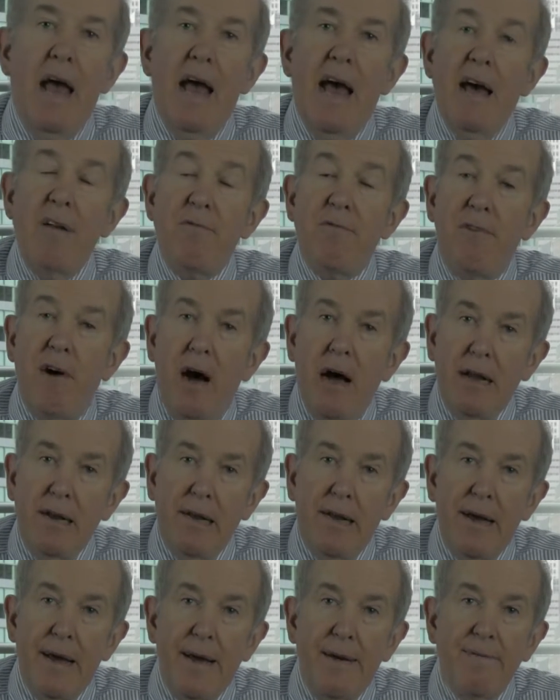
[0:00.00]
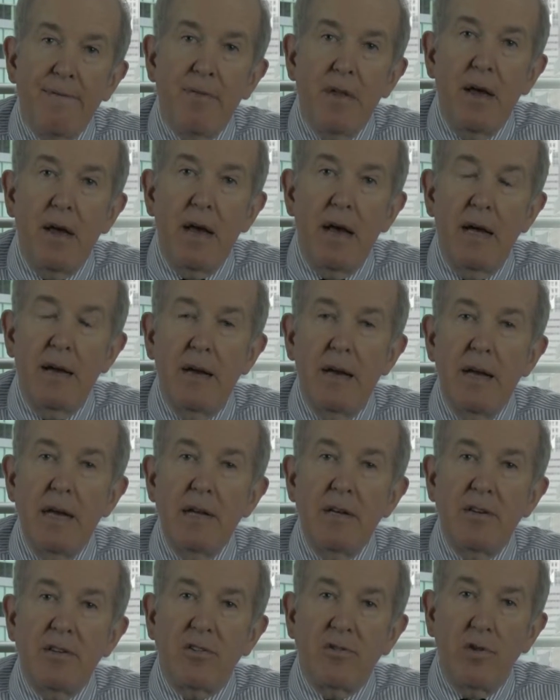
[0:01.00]
And finally, in an
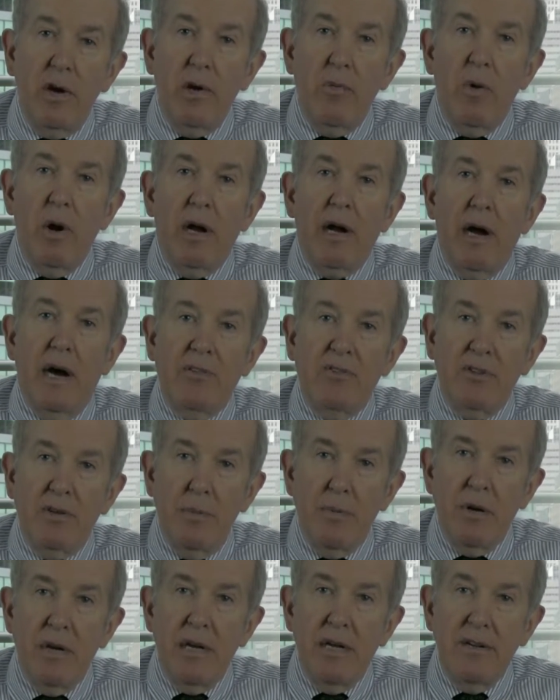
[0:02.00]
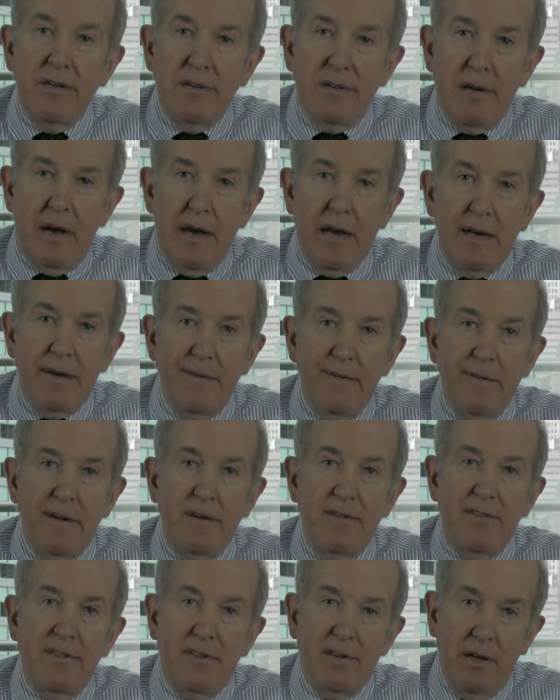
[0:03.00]
industry where customer insight
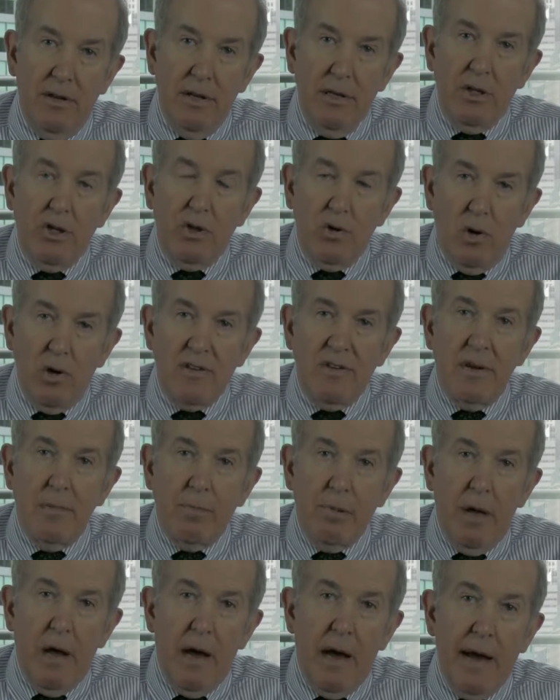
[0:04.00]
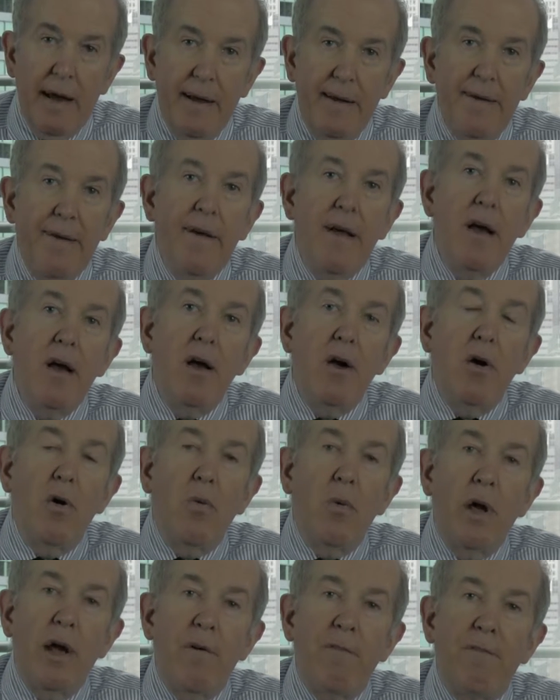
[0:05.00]
is still in short supply,
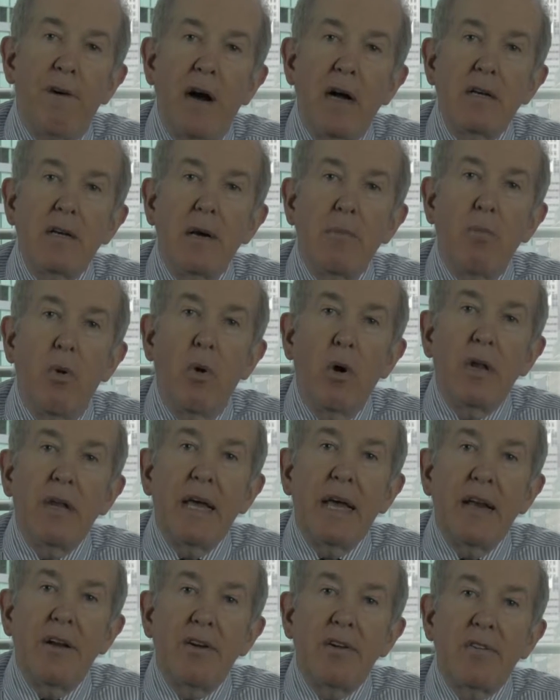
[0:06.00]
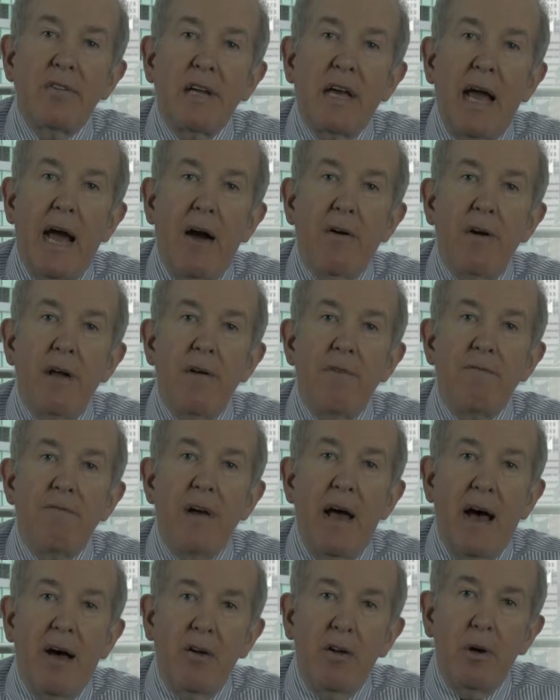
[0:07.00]
we are finding more leaders carry
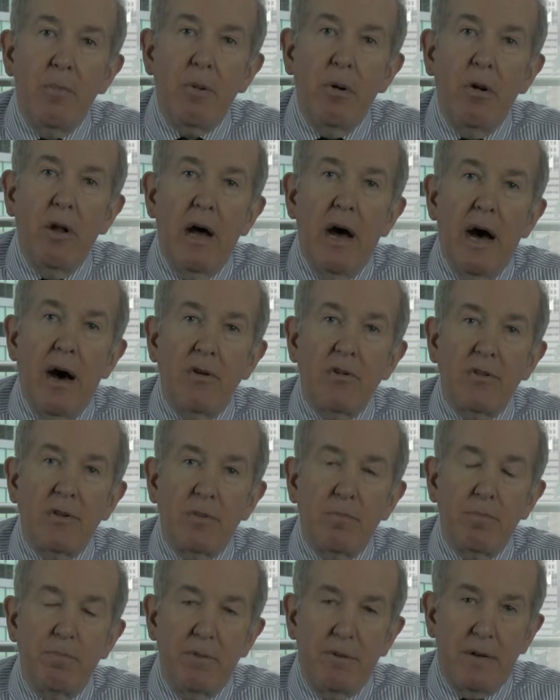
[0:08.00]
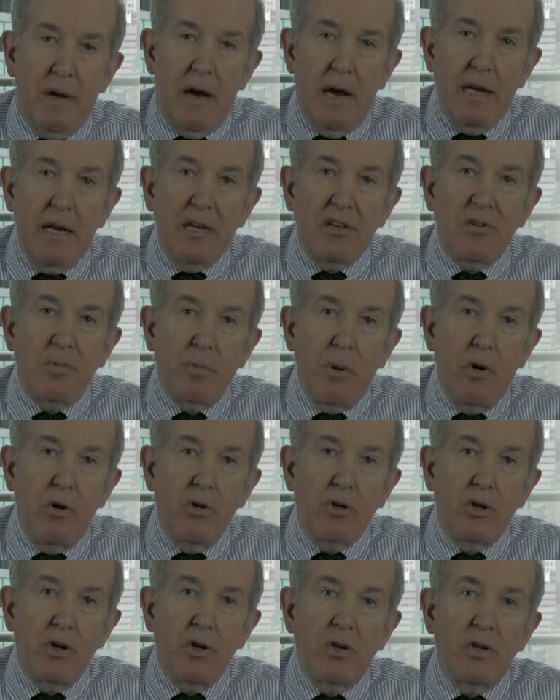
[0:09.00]
valuable outside
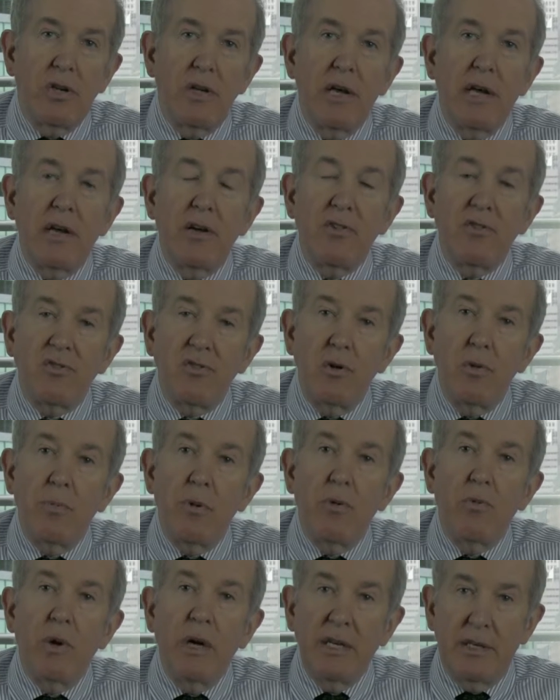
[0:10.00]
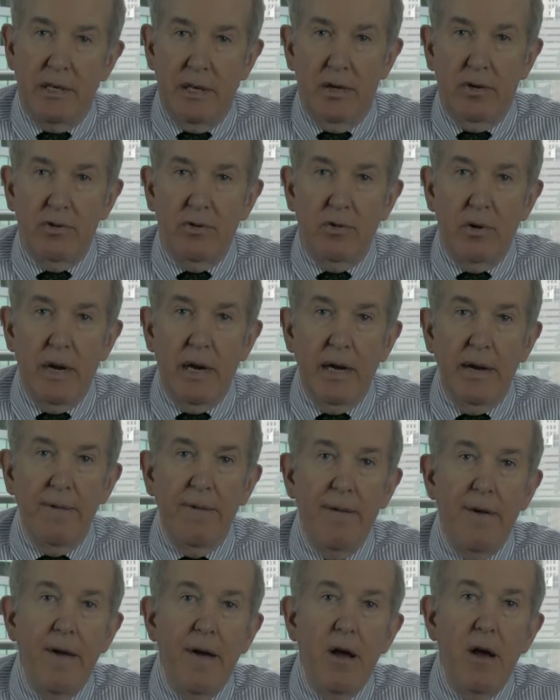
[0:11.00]
exposure to the consumer retail
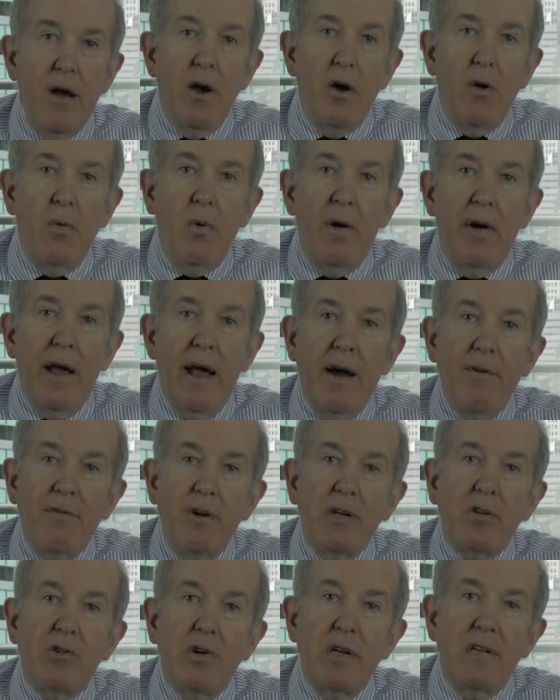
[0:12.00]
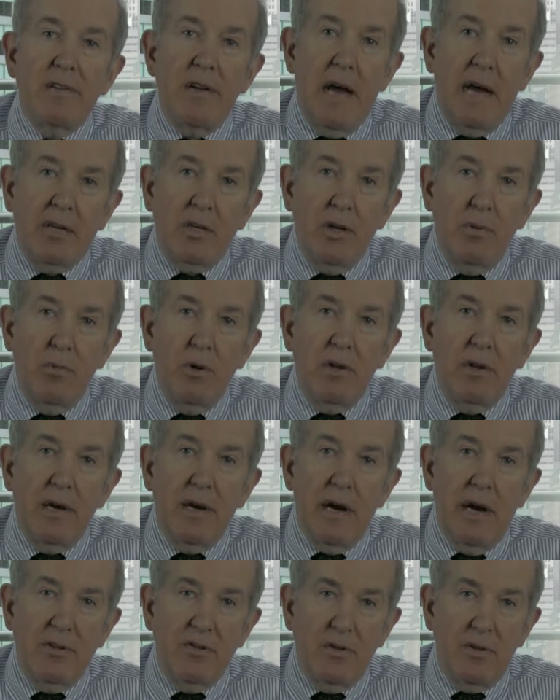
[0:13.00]
trade, where every transaction with the
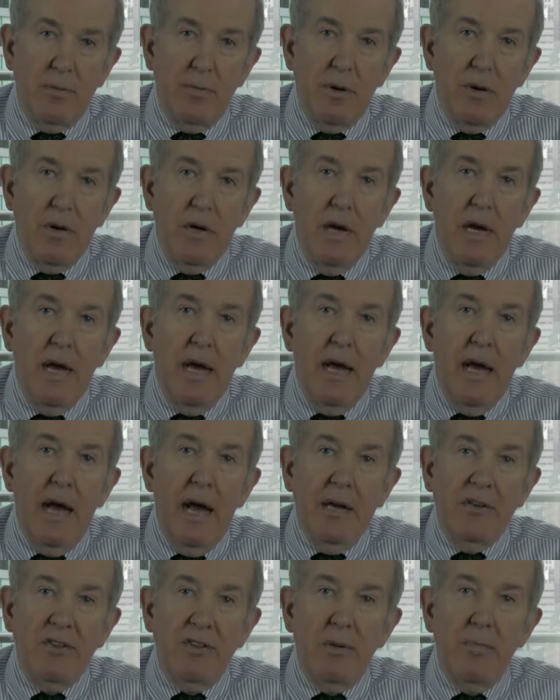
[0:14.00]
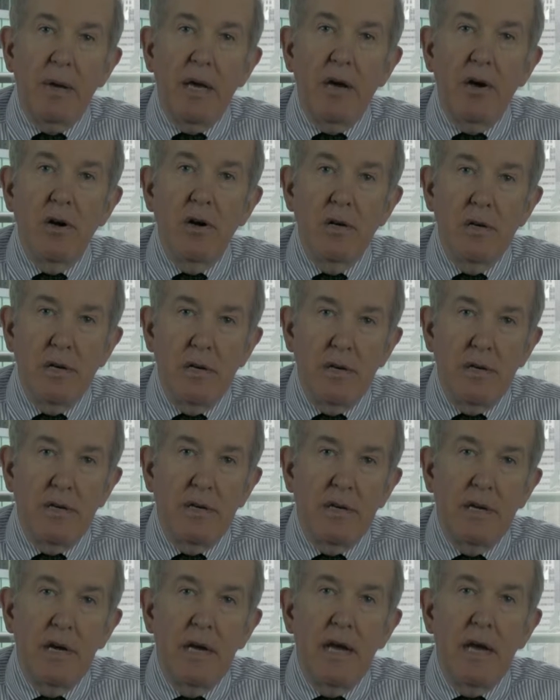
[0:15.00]
customer has to be
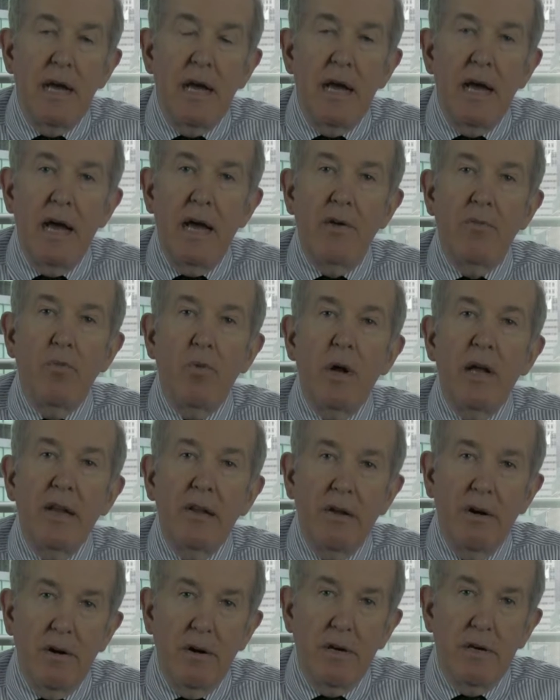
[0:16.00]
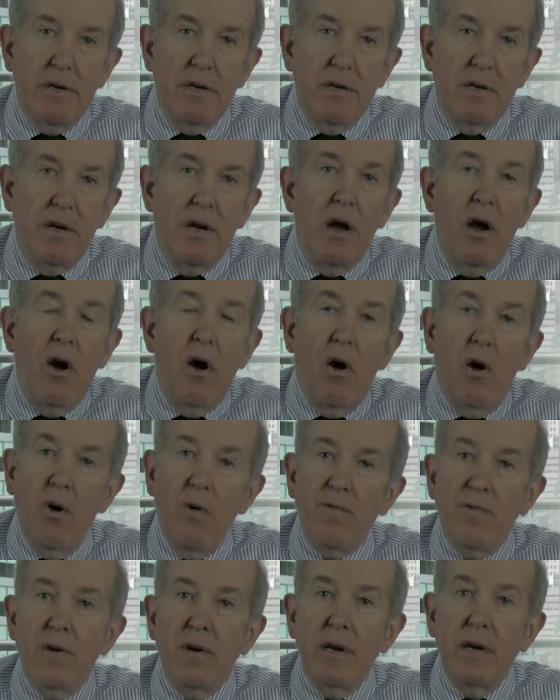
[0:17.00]
earned and relearned
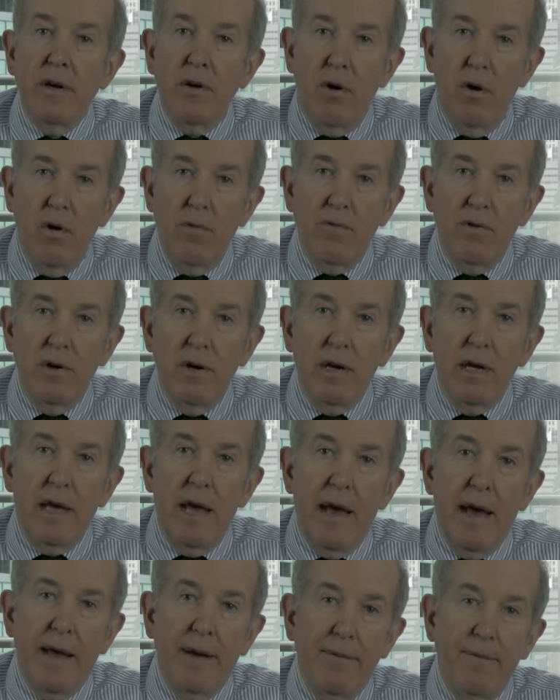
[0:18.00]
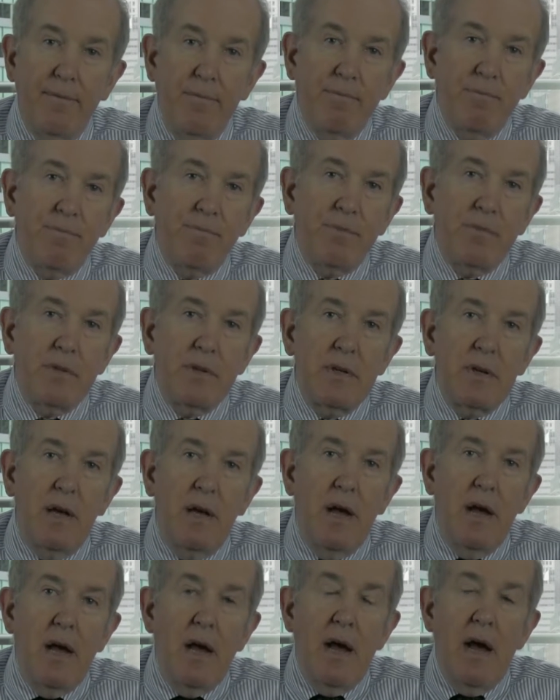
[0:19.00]
over and over again.
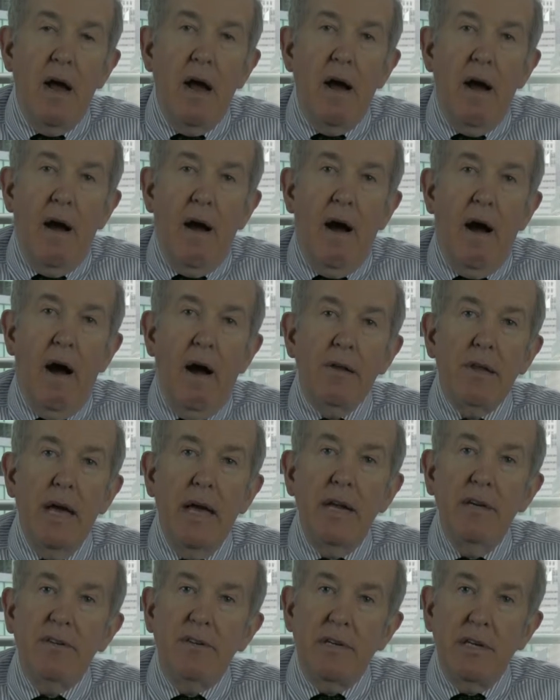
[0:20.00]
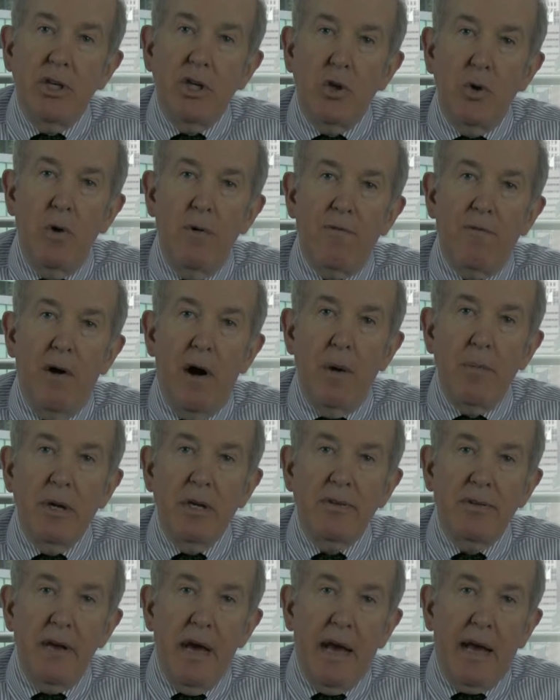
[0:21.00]
Our latest issue of Pharm
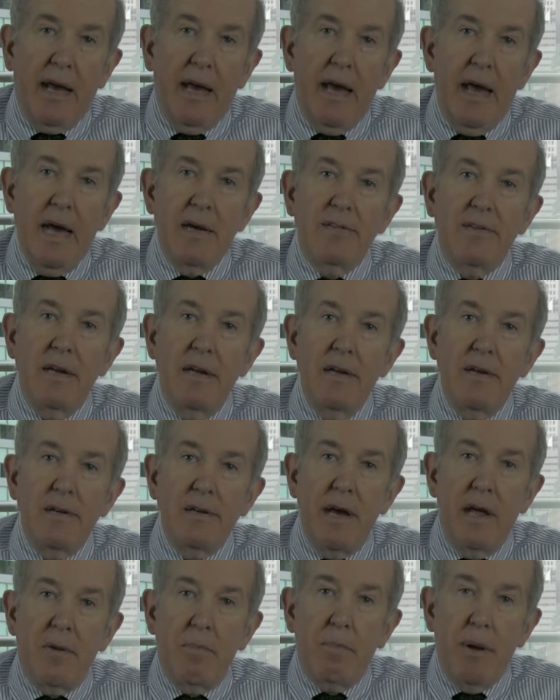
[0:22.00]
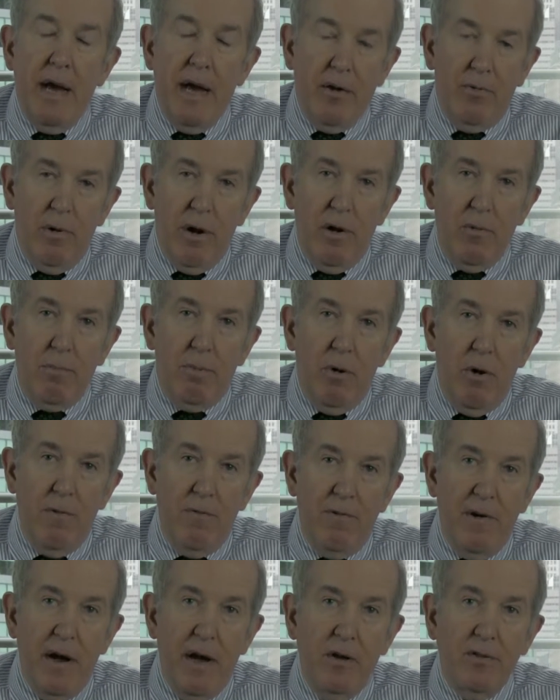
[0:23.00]
Exec has in-depth background
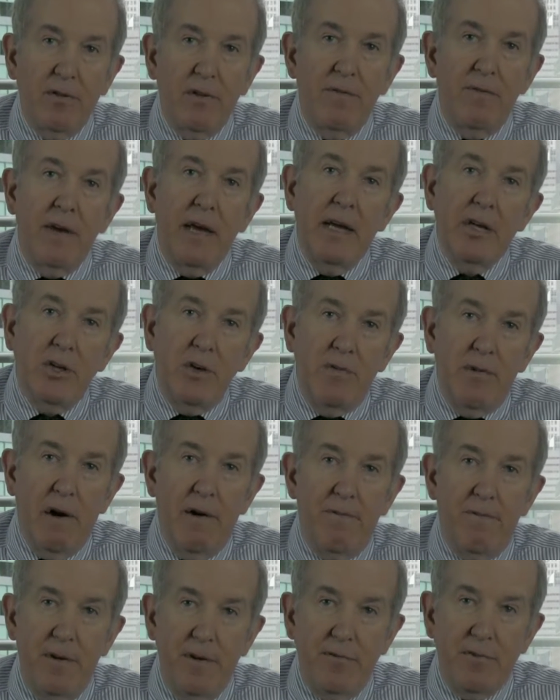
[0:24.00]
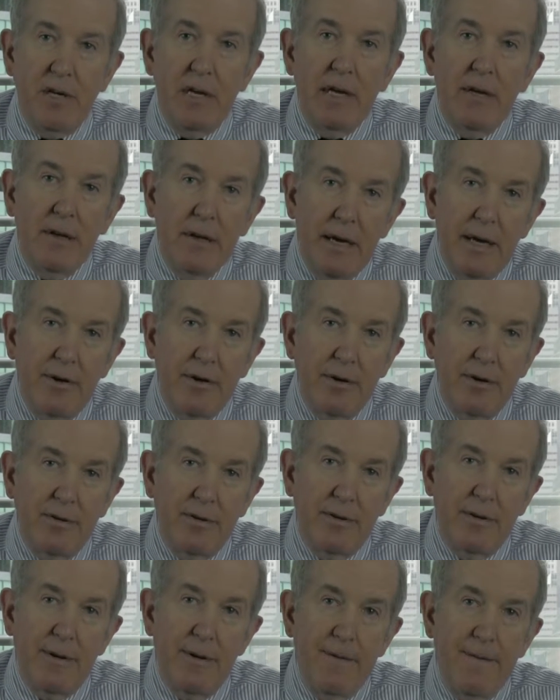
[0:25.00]
profiles of each of our 15
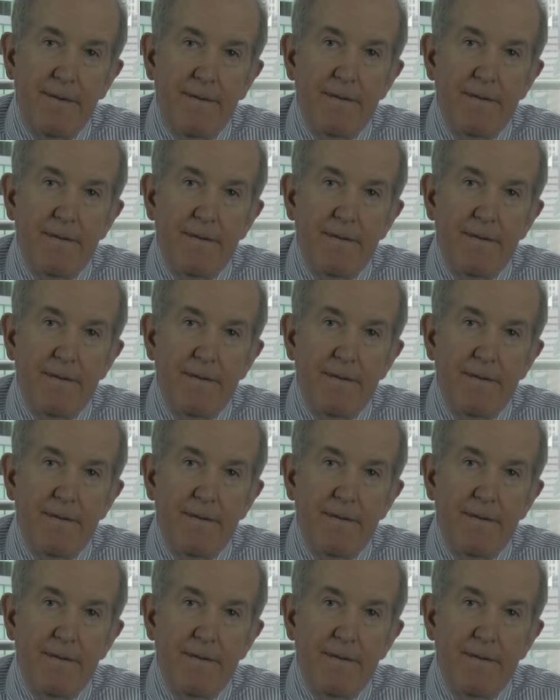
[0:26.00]
leaders.